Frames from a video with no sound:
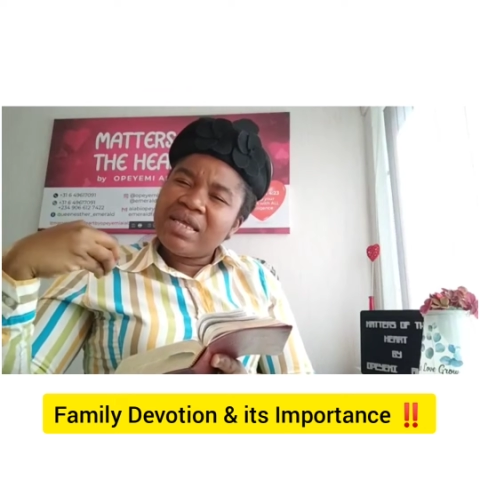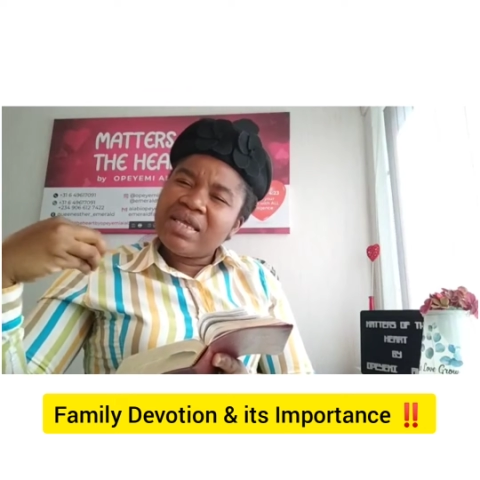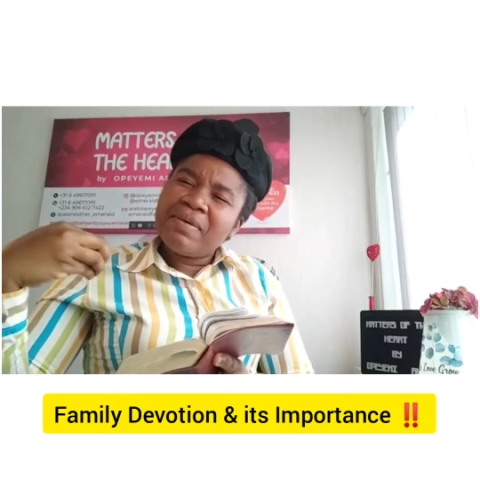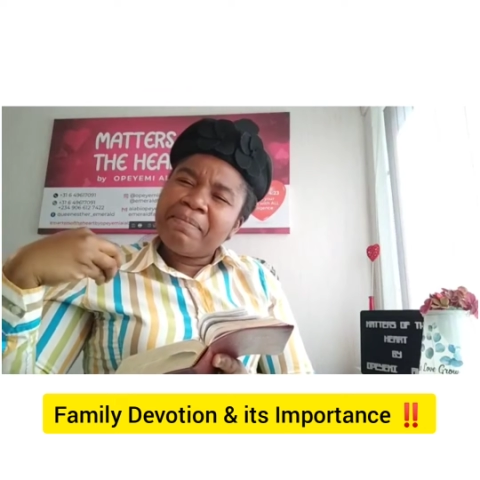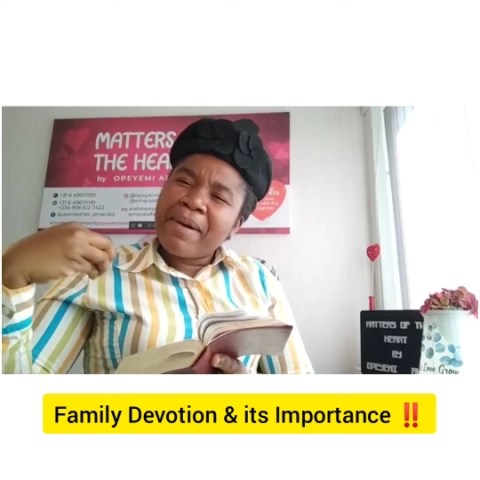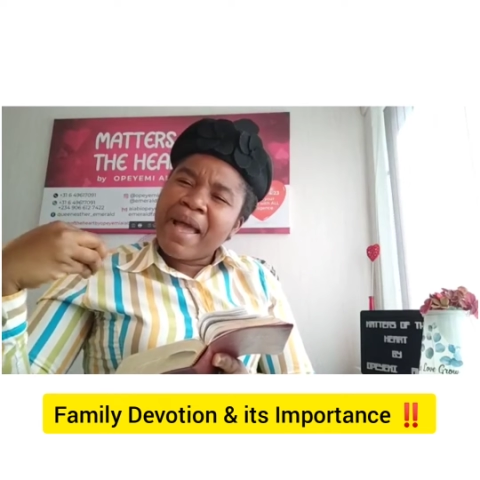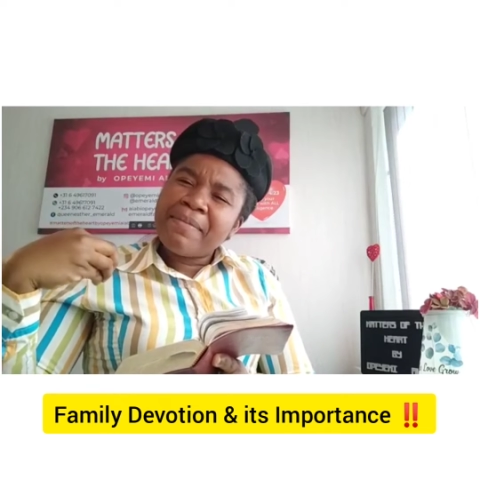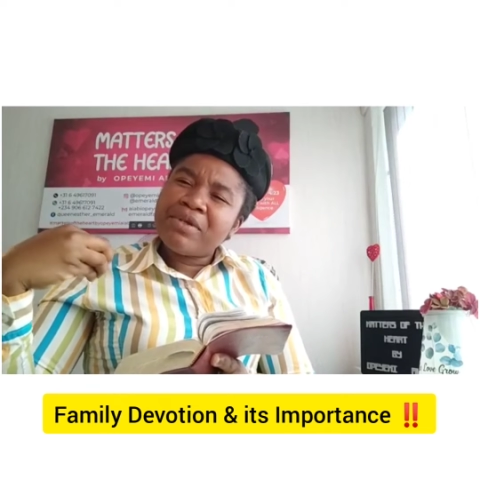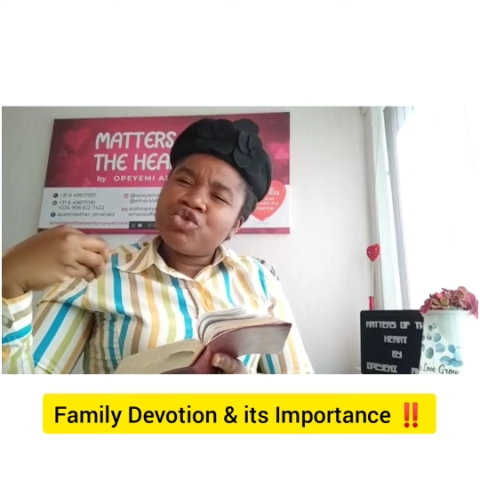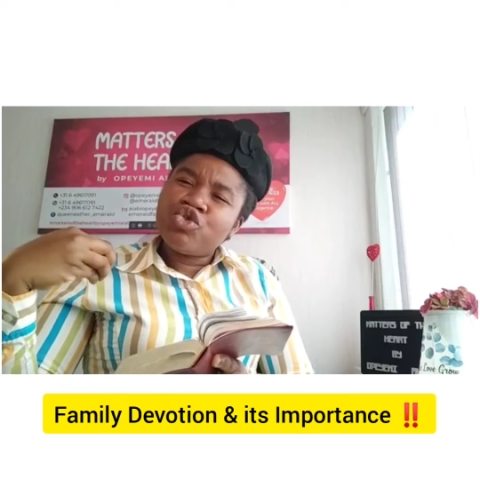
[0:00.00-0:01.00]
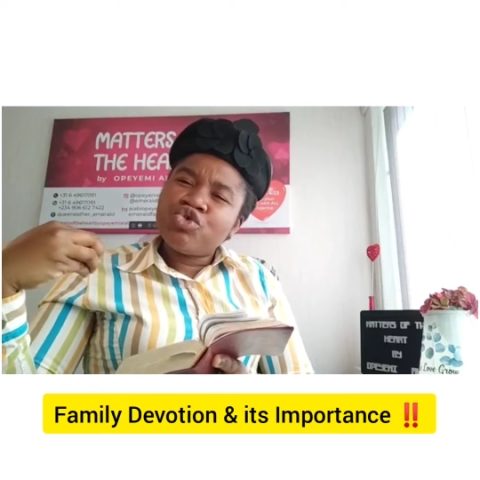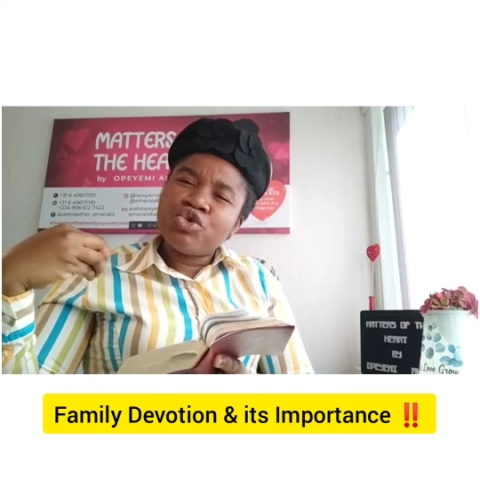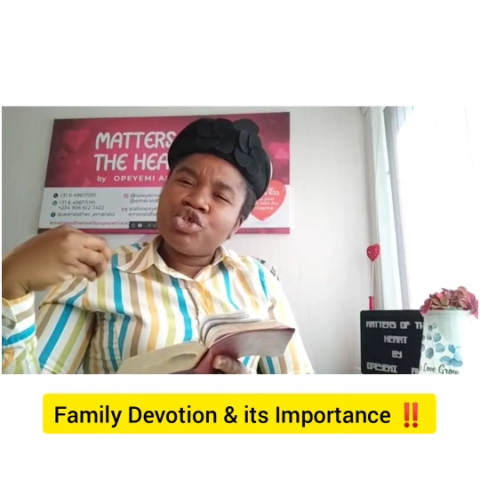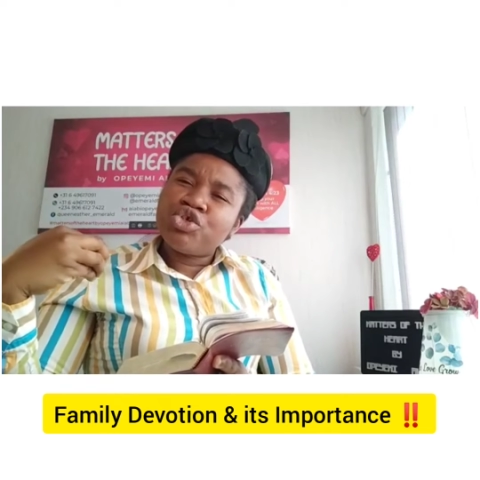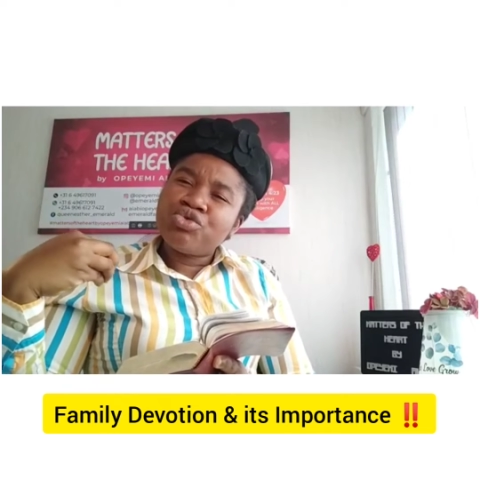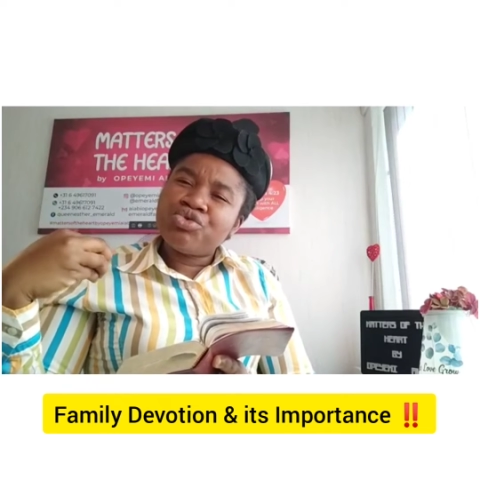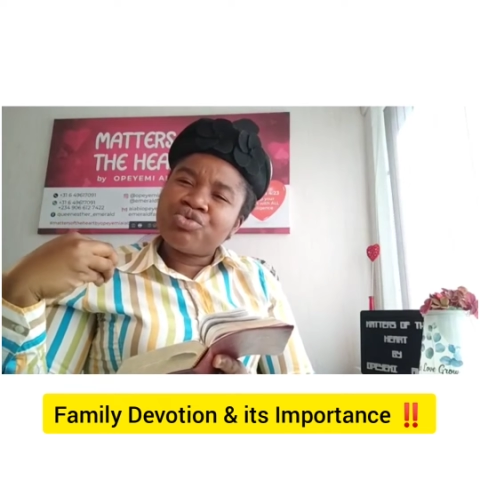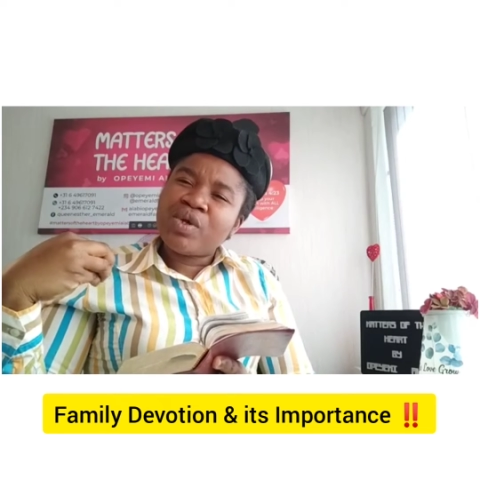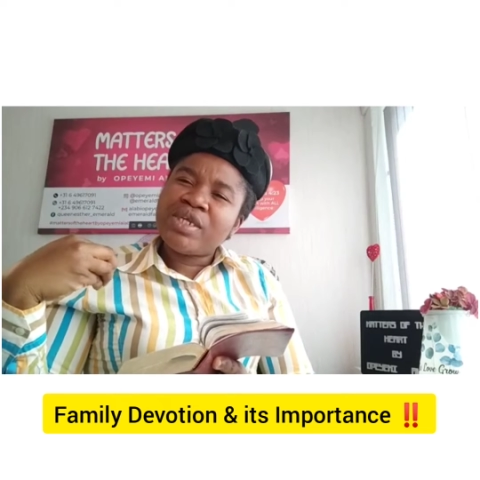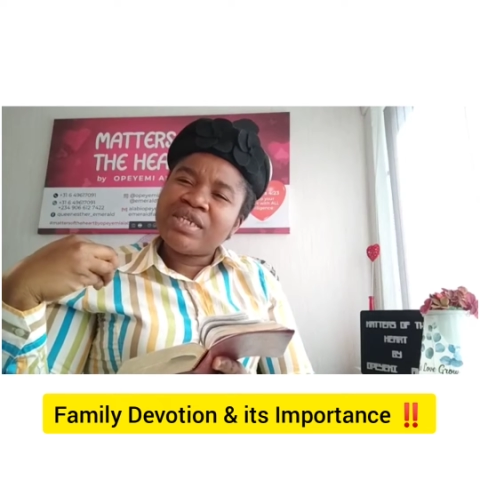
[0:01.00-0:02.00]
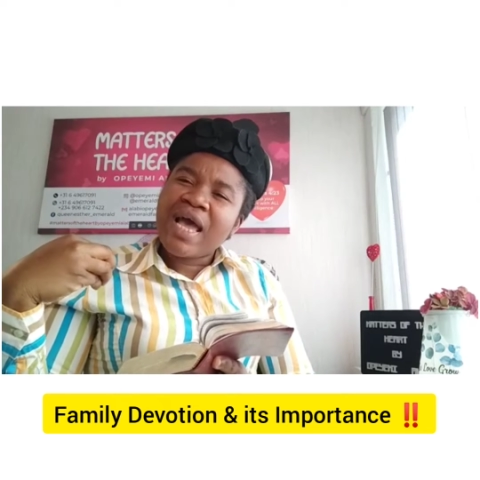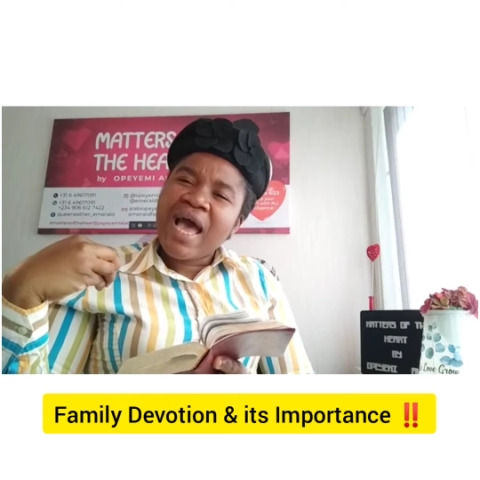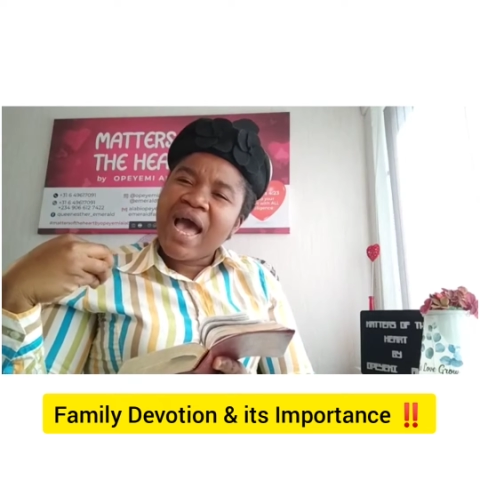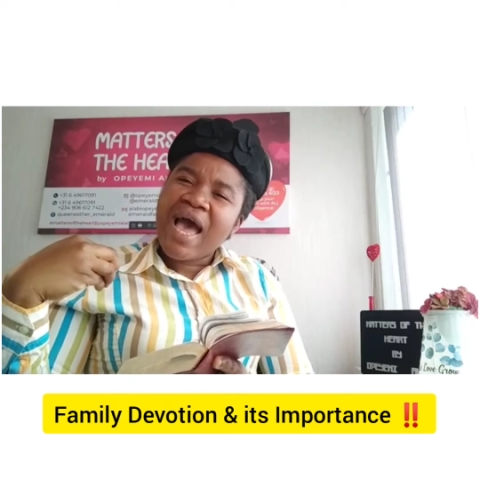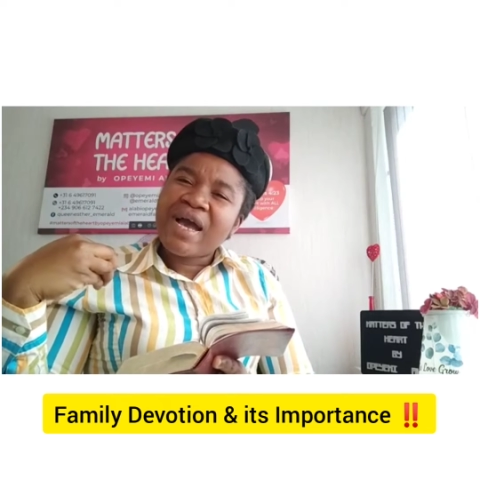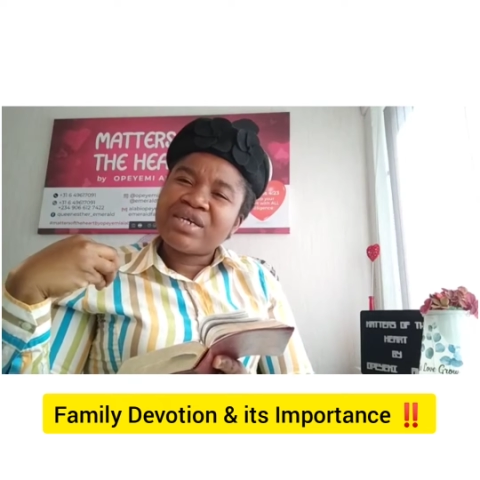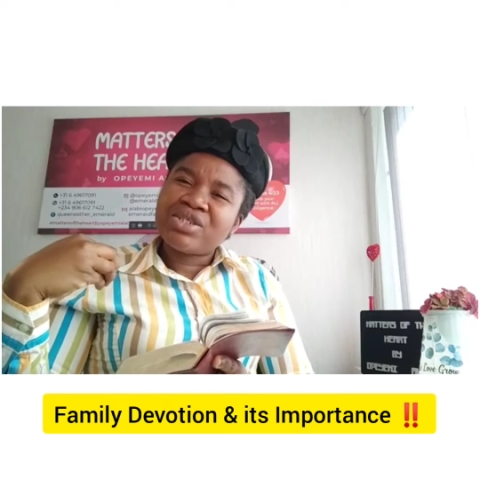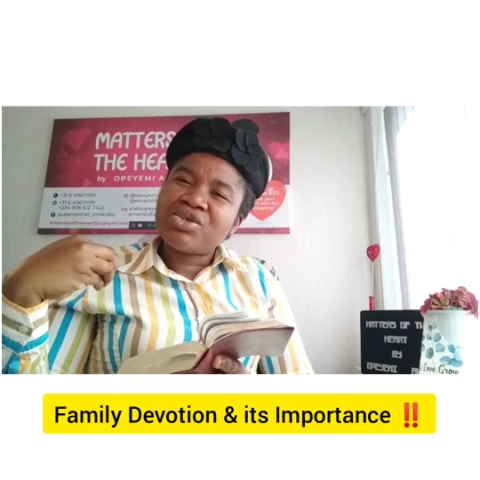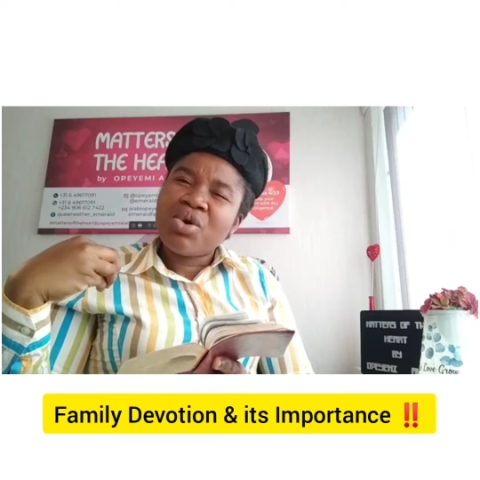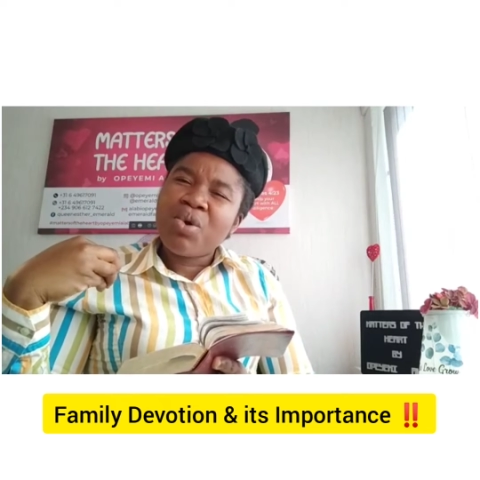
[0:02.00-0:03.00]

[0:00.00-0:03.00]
imbibe into your children that act